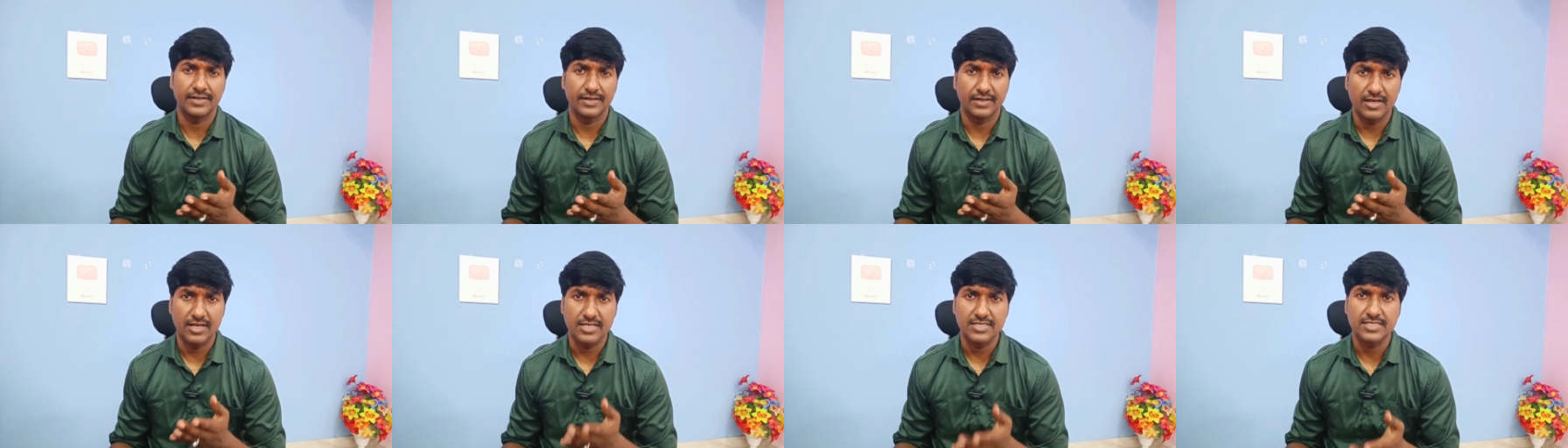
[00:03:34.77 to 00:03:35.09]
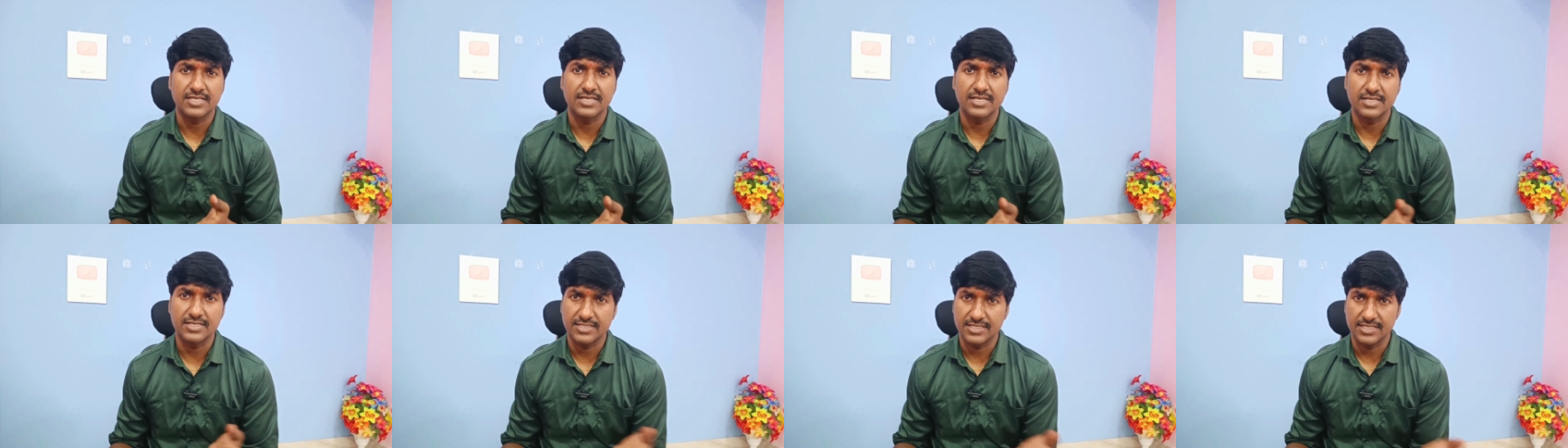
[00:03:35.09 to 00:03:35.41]

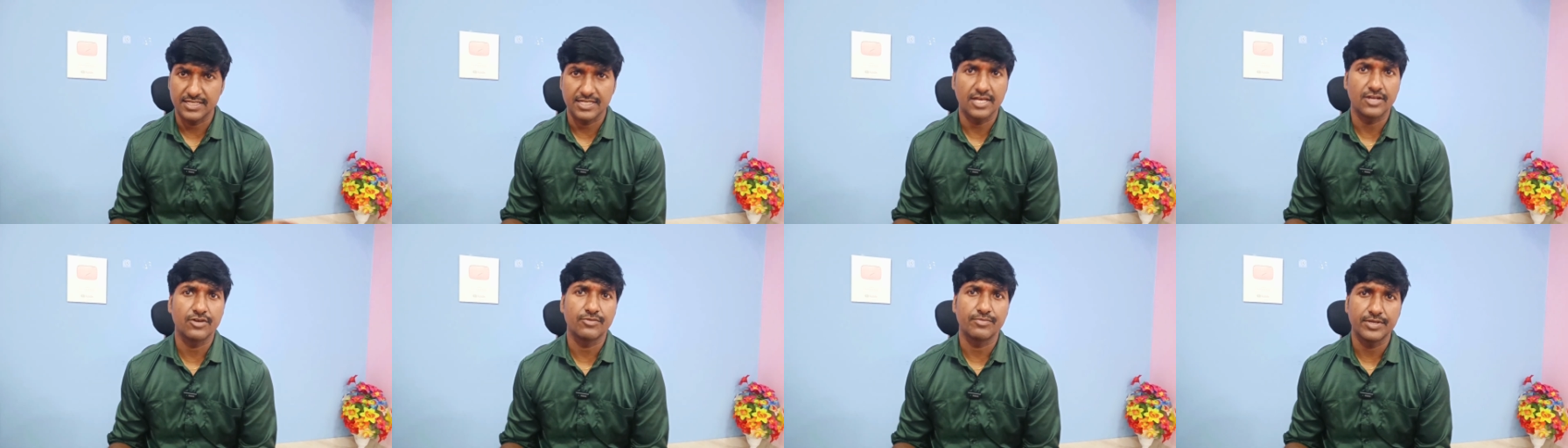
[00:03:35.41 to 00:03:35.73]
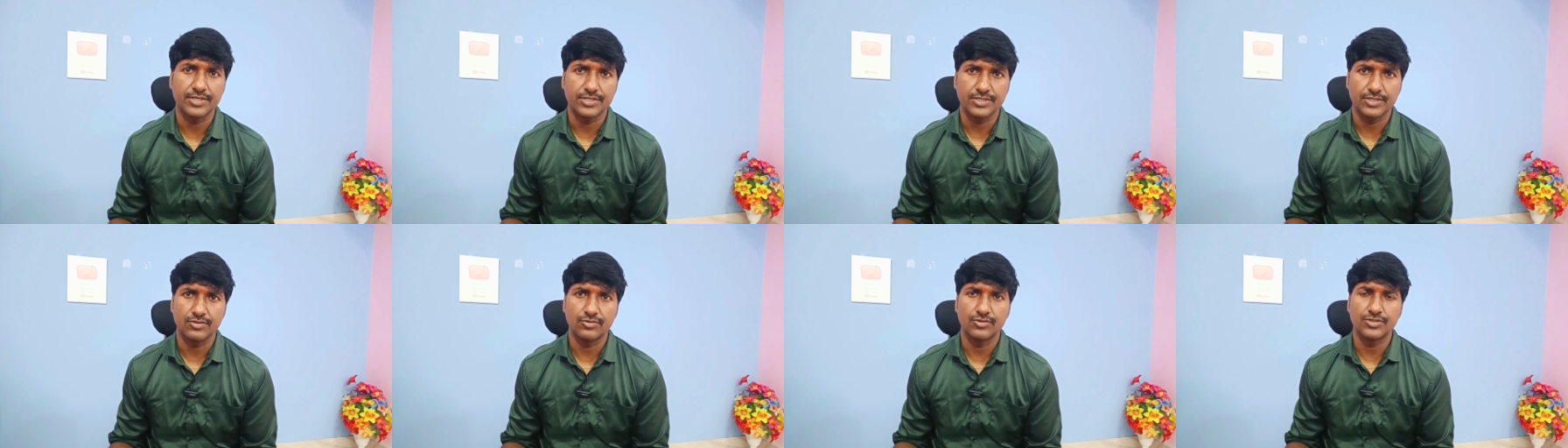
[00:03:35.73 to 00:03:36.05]
asking scenario
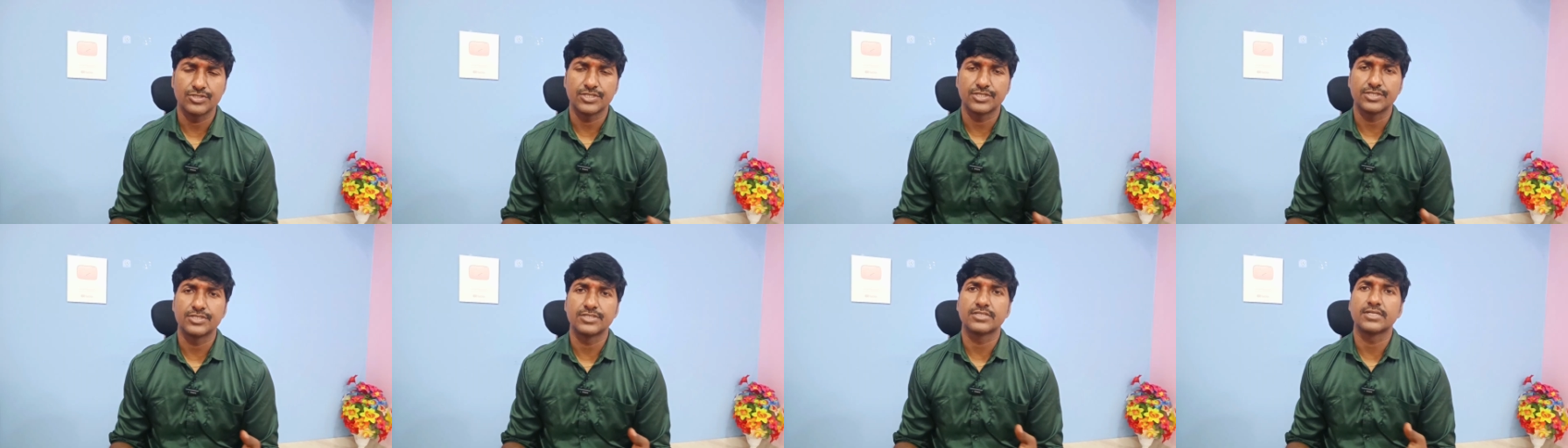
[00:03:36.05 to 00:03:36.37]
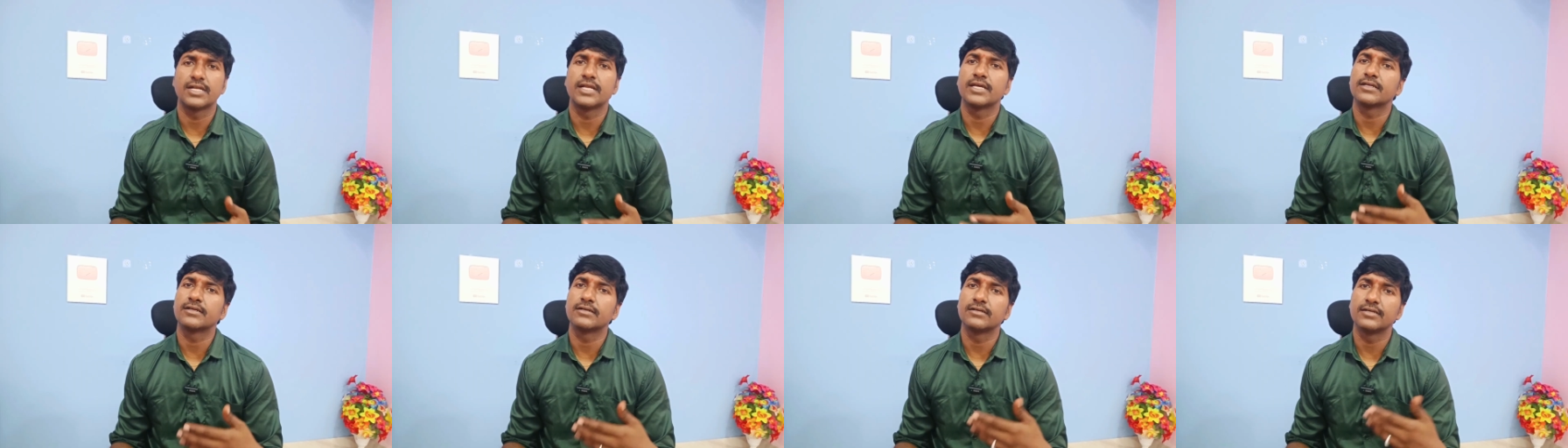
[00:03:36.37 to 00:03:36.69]
based
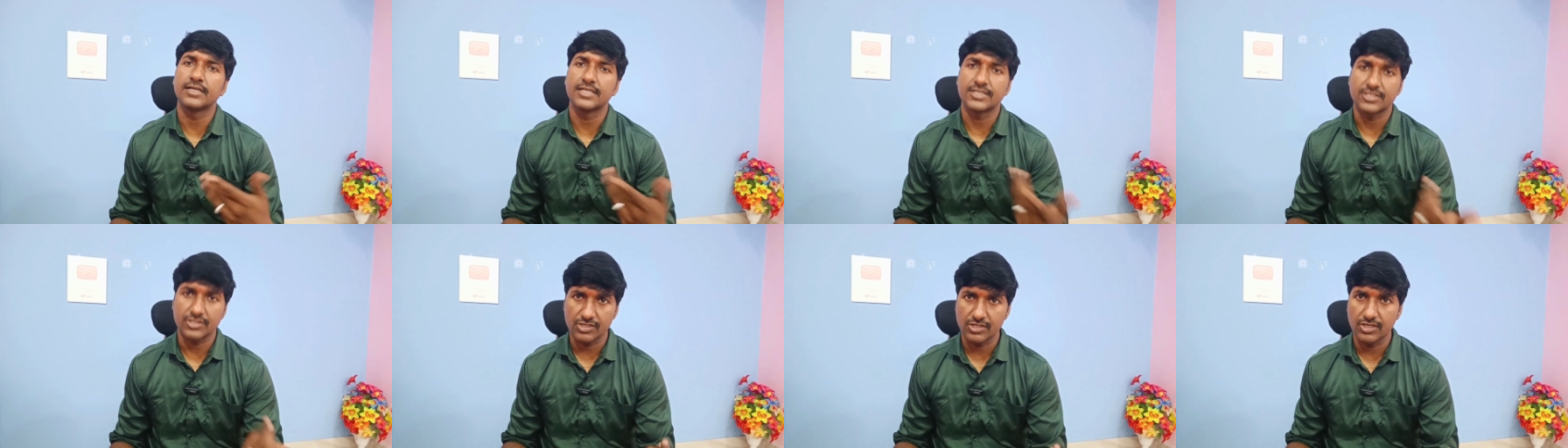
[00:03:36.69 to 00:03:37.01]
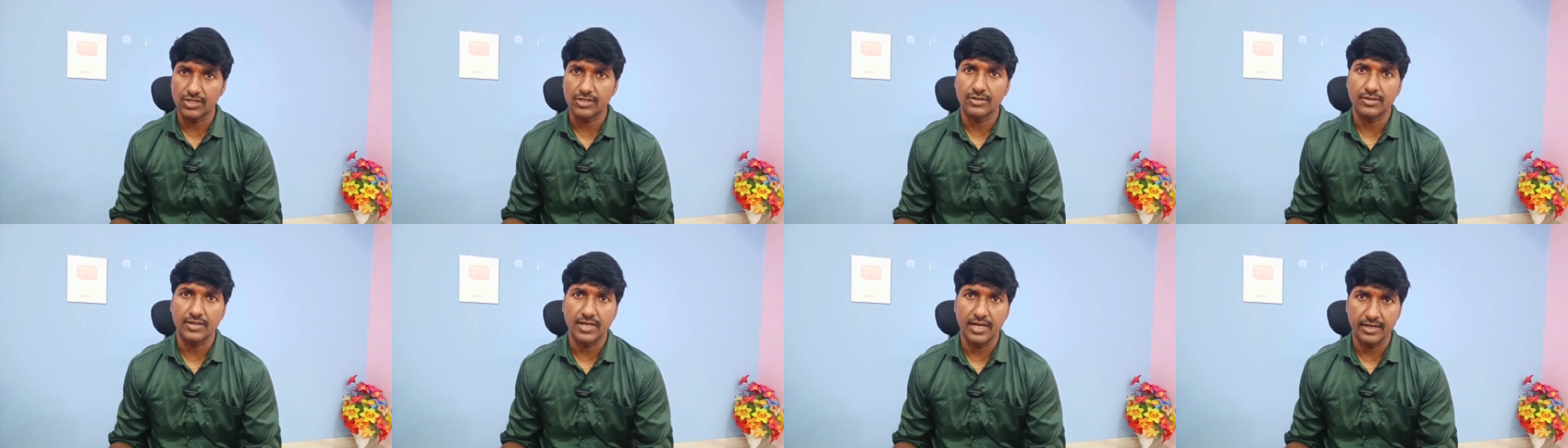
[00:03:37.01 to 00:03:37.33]
questions like
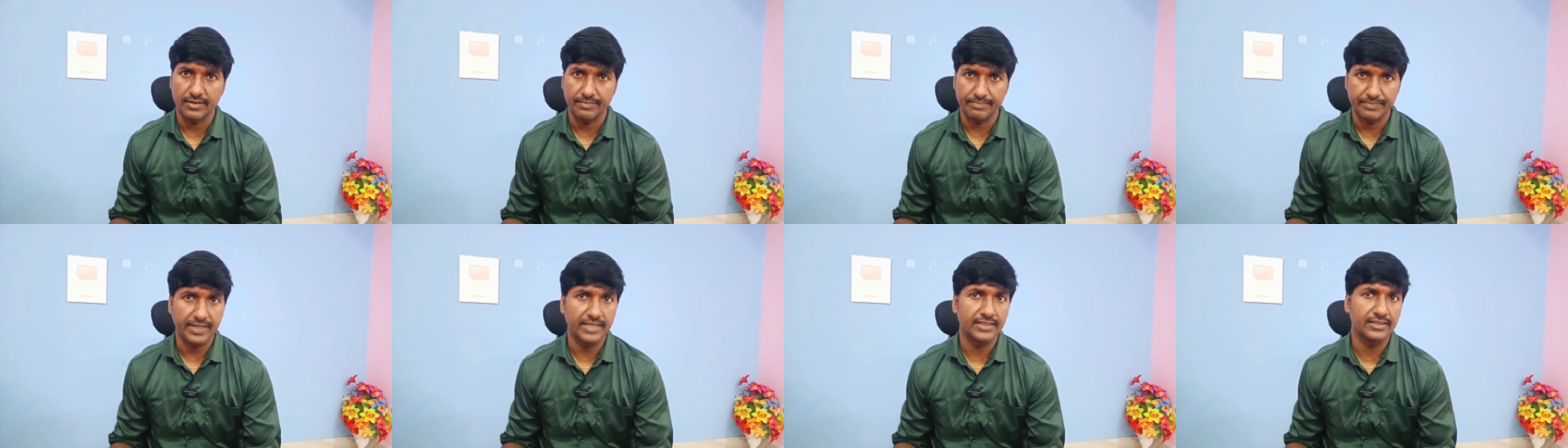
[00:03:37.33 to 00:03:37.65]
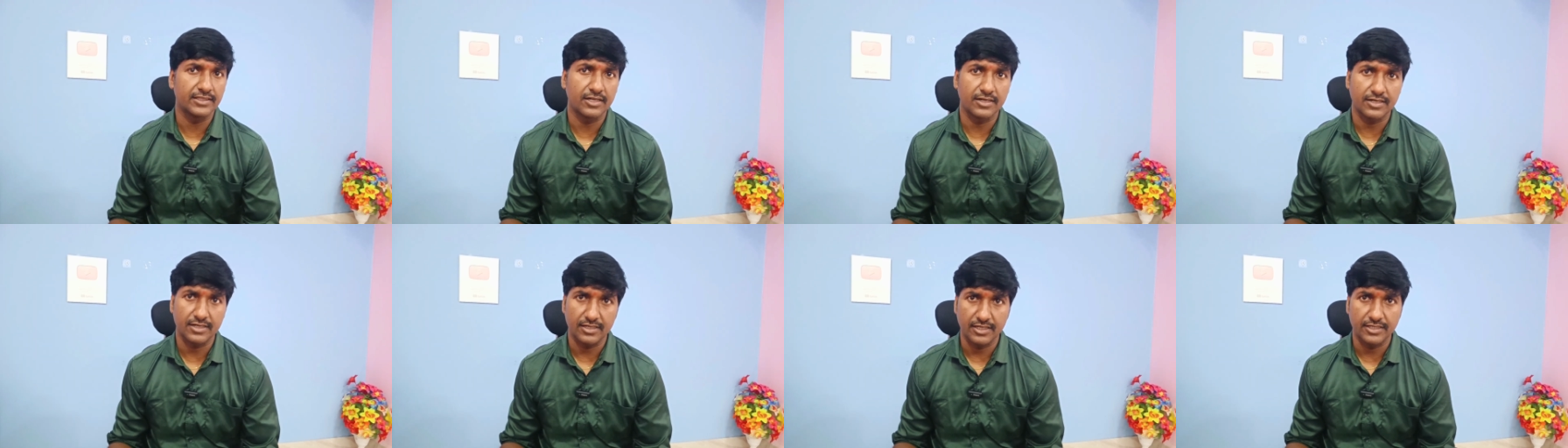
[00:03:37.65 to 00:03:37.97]
SQL and
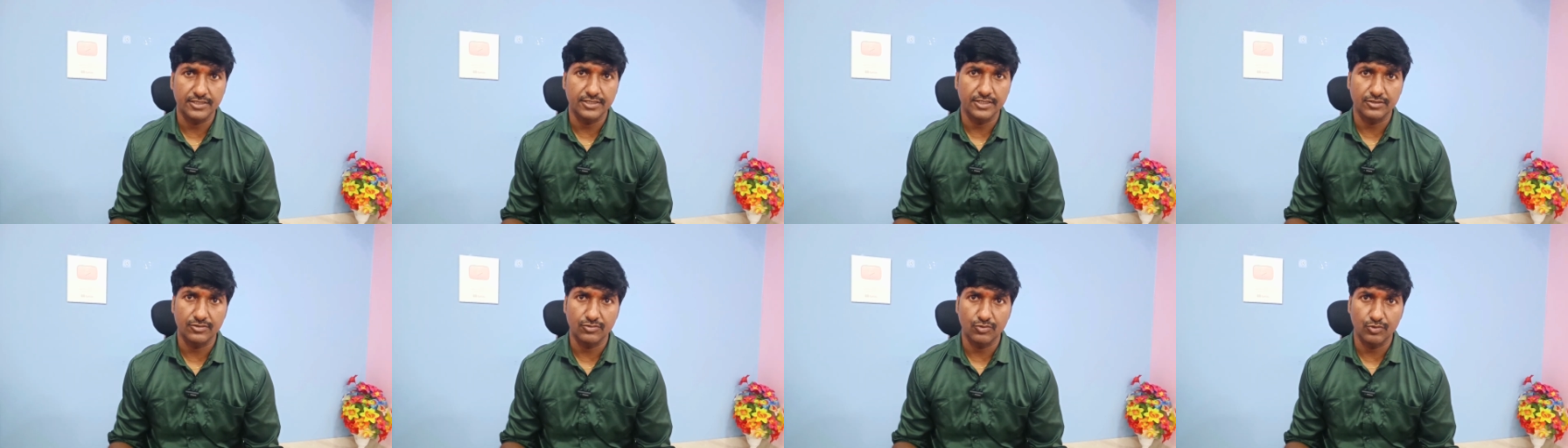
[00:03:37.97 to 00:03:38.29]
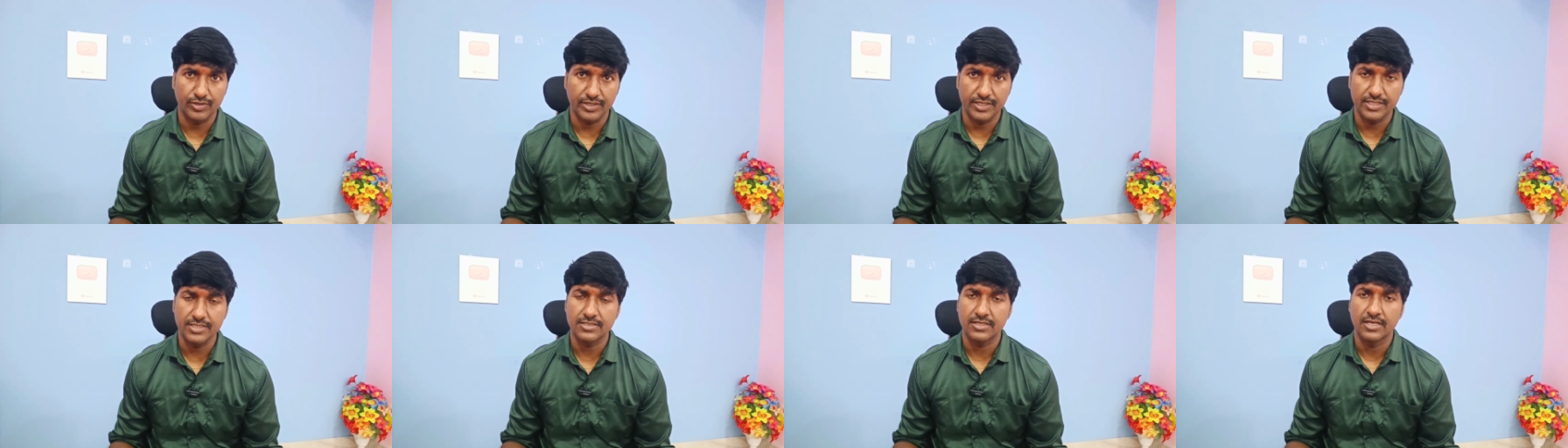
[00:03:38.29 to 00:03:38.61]
Python related
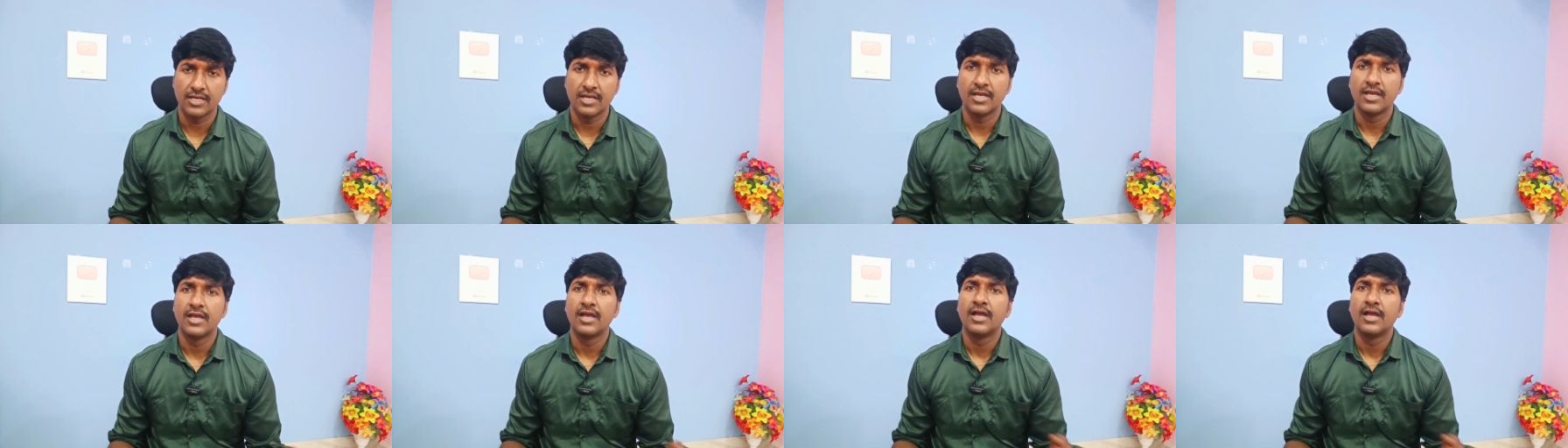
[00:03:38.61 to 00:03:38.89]
queries,